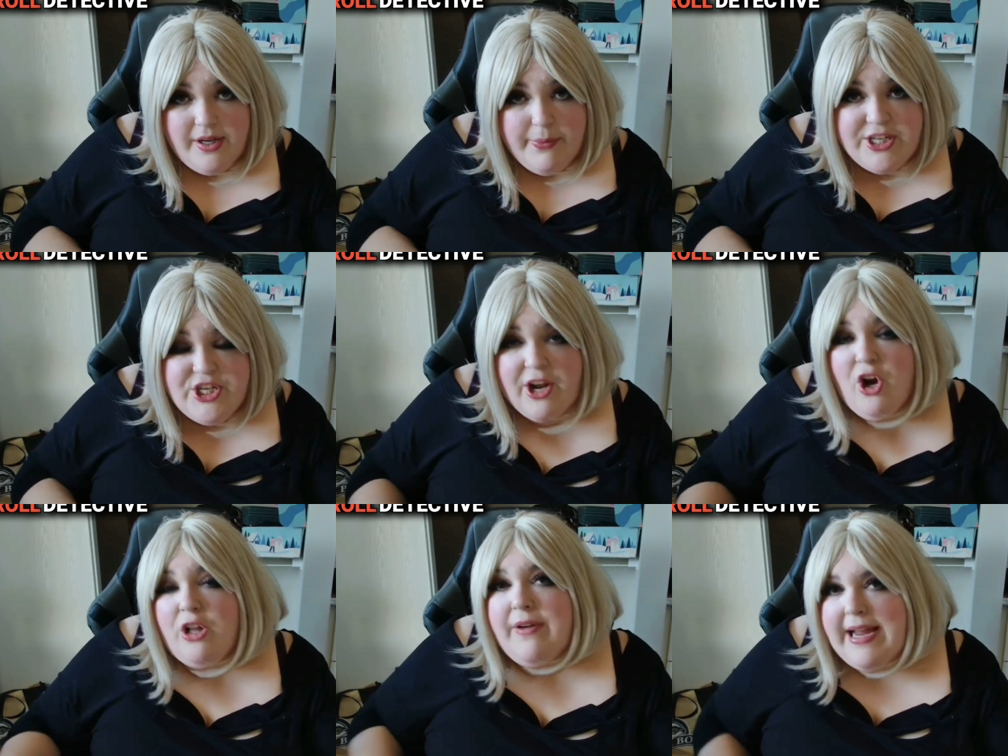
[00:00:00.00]
which I
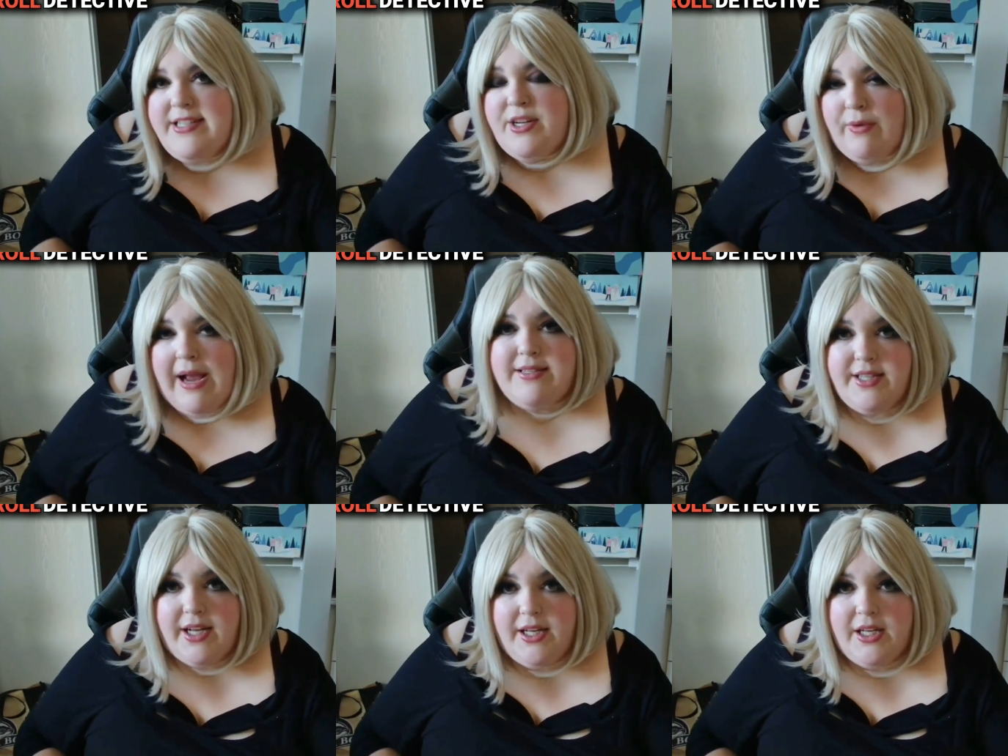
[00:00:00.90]
call her Auntie
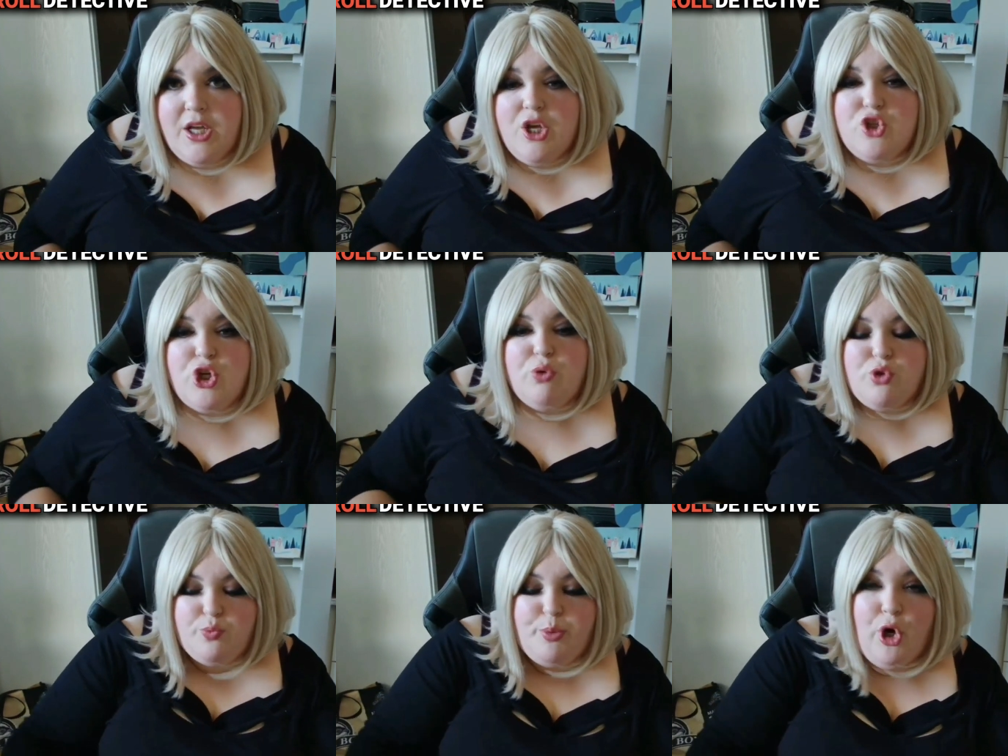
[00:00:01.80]
Rasta. So you
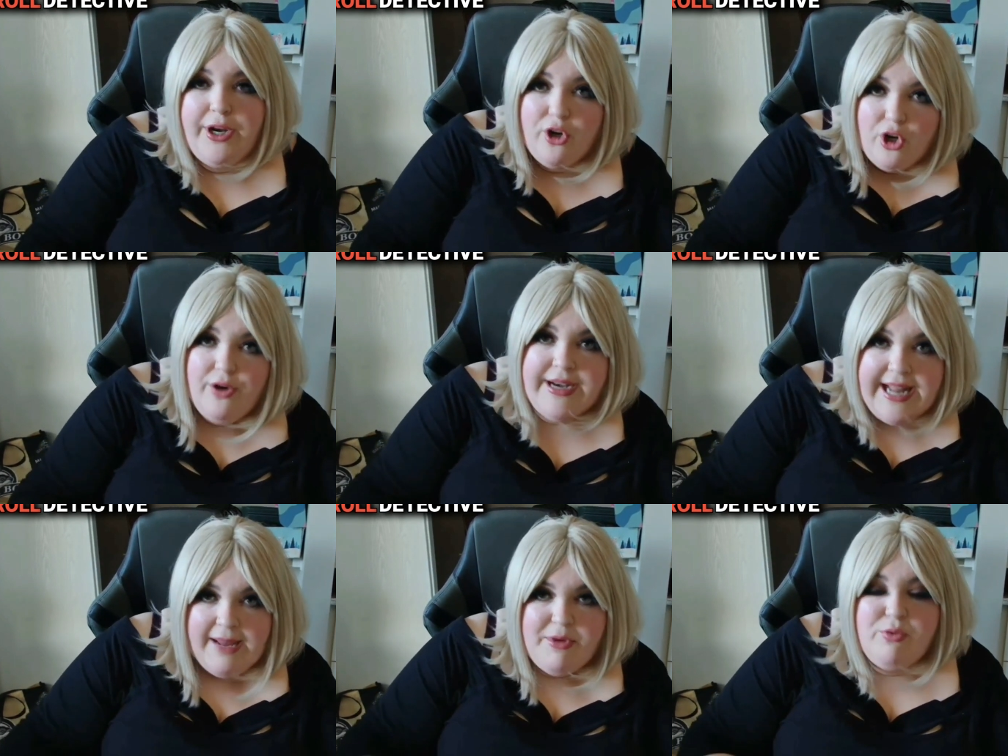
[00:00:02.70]
put her
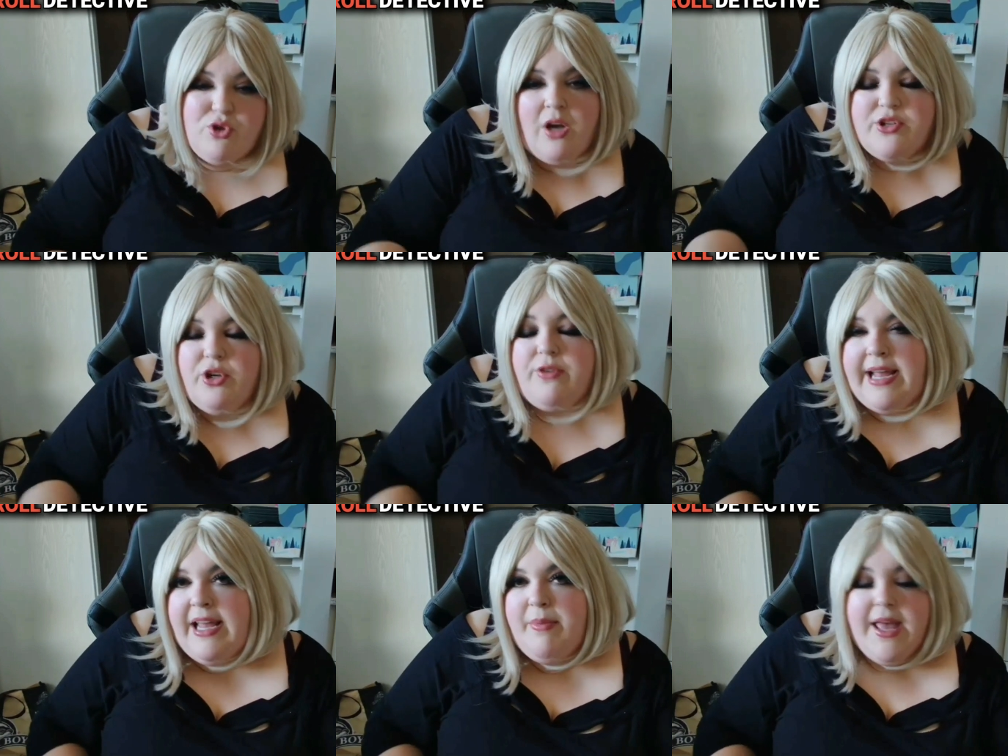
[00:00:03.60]
name, you dox her
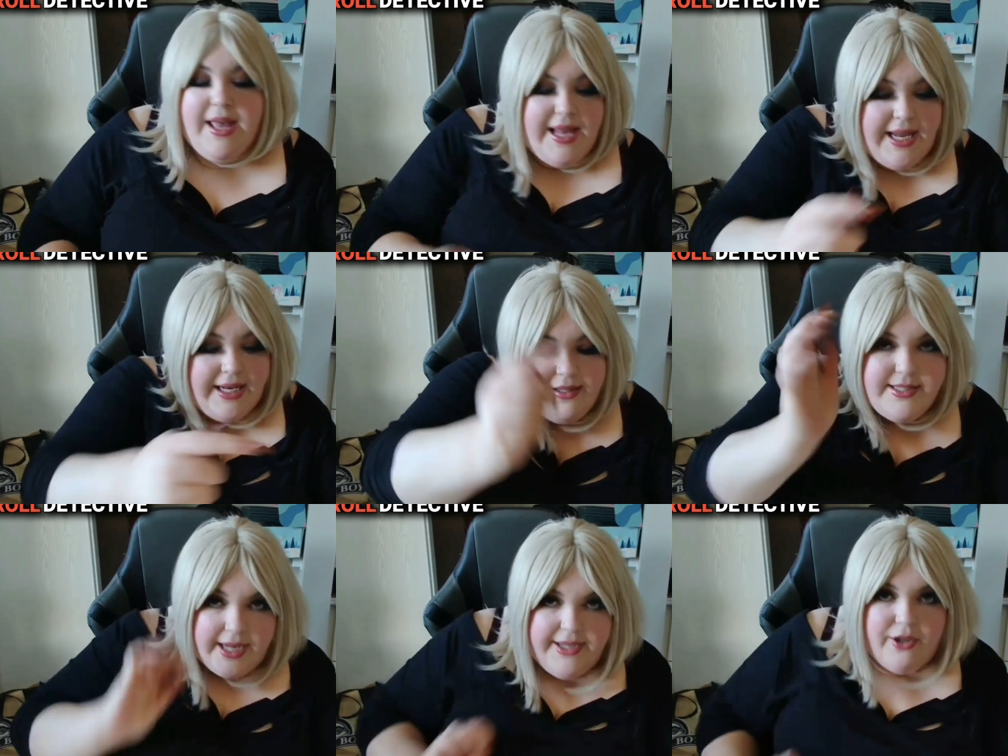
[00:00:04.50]
name in the
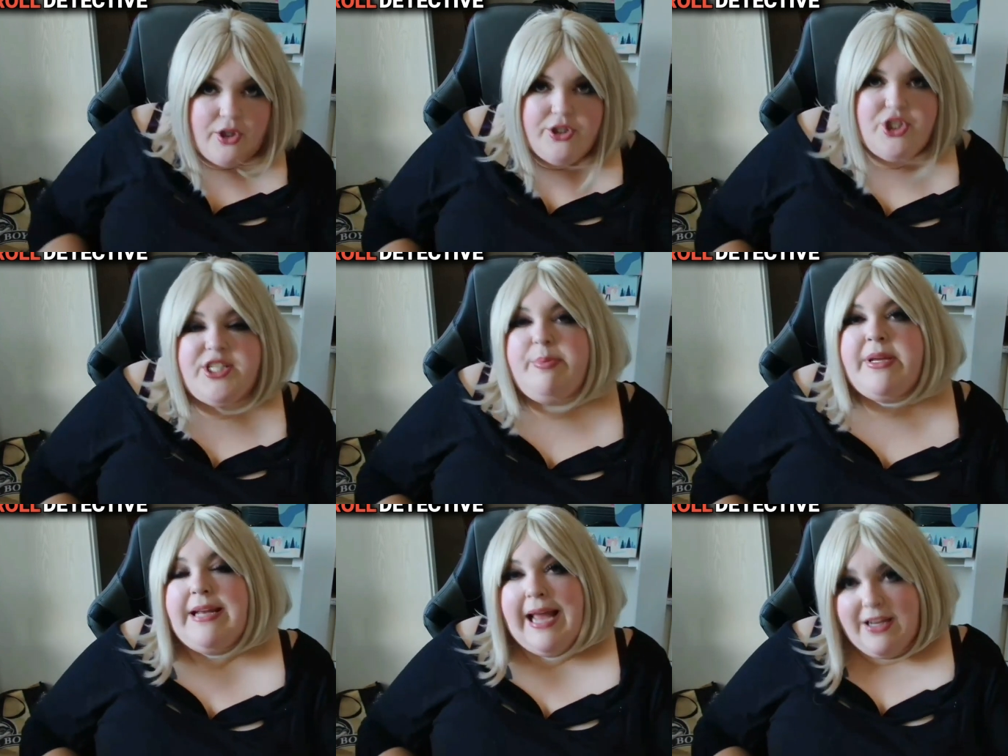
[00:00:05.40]
title just to
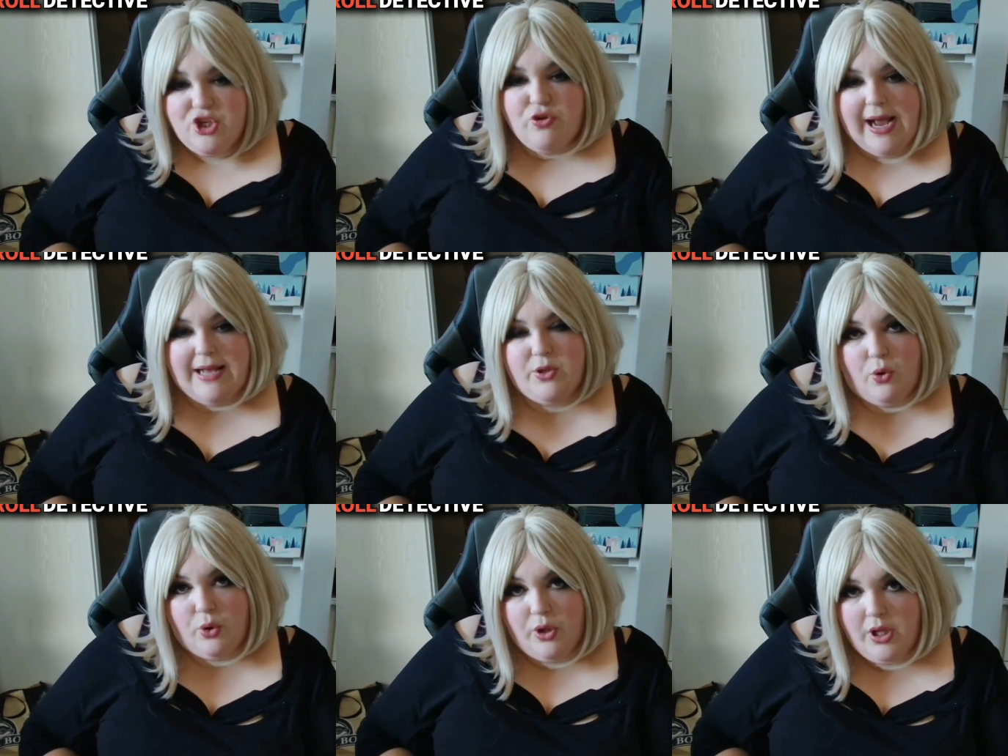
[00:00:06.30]
be an extra
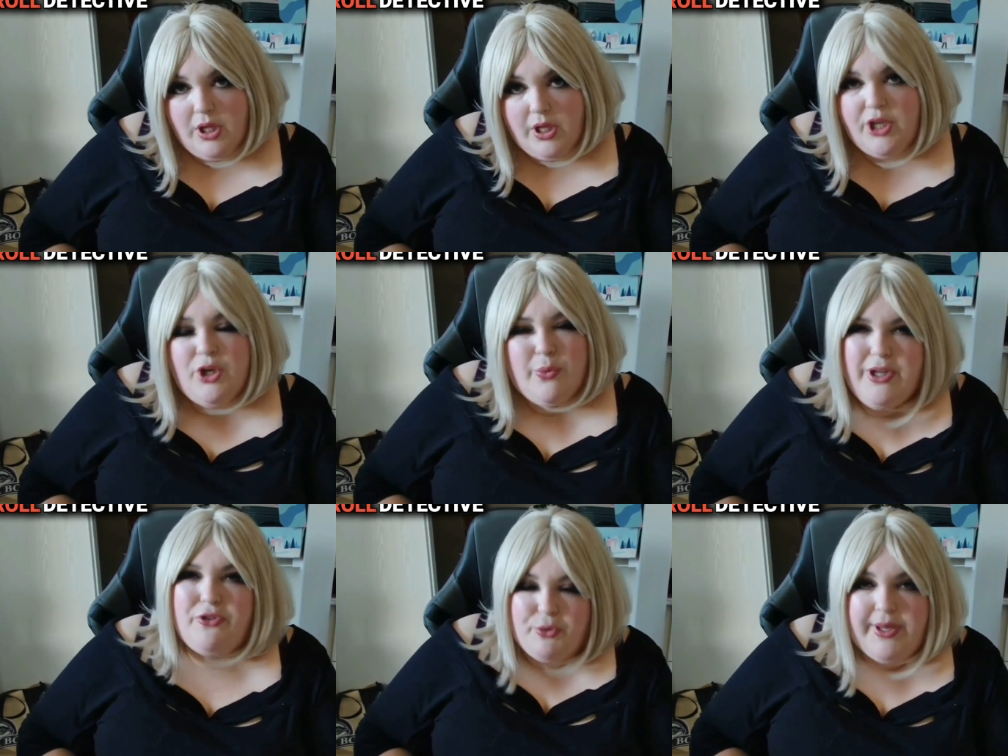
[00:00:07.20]
asshole. You know what
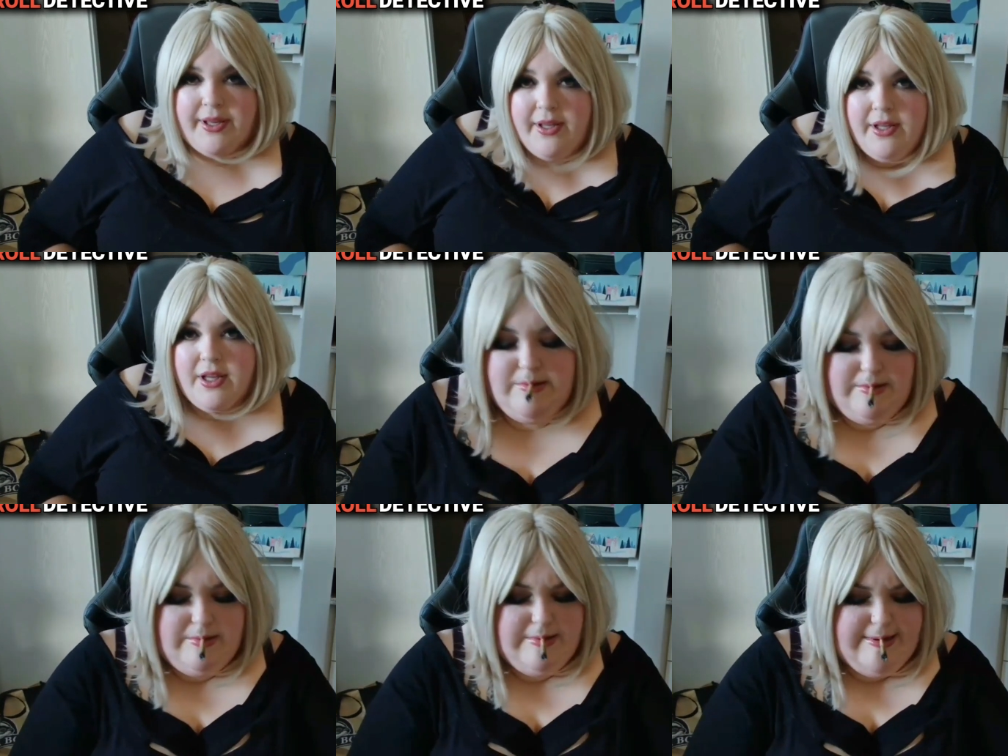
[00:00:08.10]
you're doing.
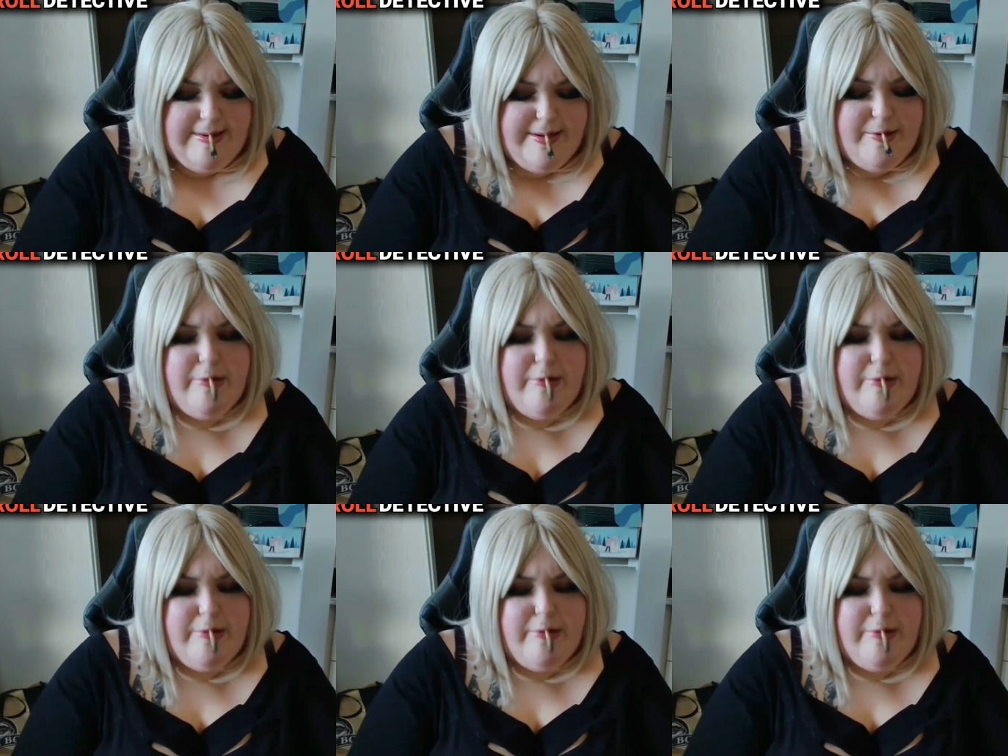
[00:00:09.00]
How do you